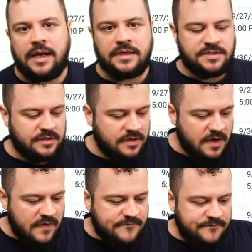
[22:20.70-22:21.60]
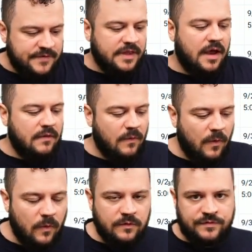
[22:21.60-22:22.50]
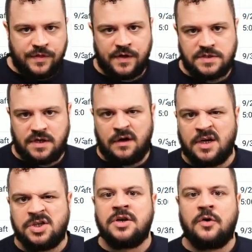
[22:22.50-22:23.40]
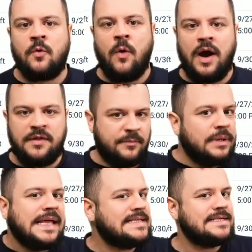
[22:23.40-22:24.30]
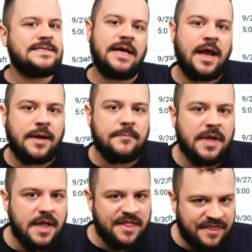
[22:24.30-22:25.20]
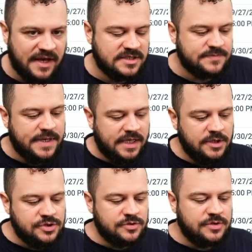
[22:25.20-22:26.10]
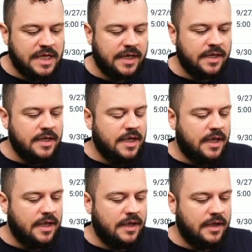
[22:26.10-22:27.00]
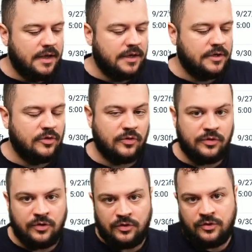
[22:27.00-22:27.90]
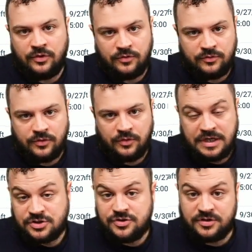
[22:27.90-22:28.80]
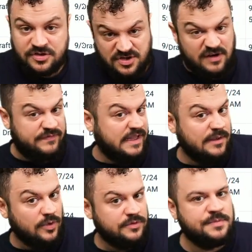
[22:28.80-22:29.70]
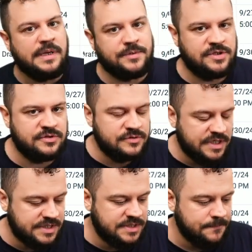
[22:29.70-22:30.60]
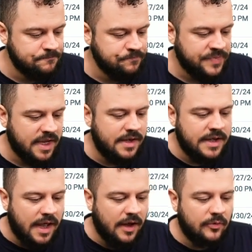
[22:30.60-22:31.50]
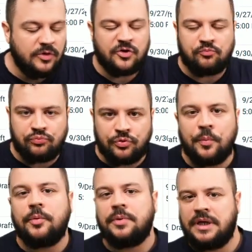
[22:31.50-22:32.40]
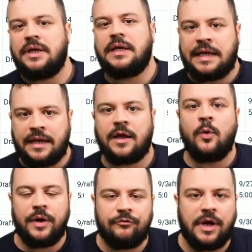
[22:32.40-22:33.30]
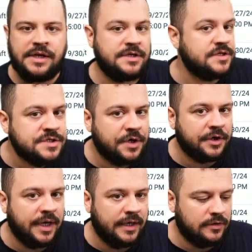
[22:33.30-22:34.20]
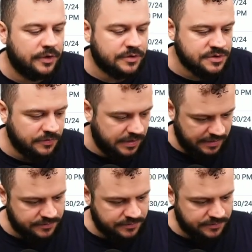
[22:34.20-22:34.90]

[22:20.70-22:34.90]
to fill out all of the things that are actually required, the place and time things, making sure that the instructors are available to be able to do this. Now you're probably getting quite ready to start getting learners on there.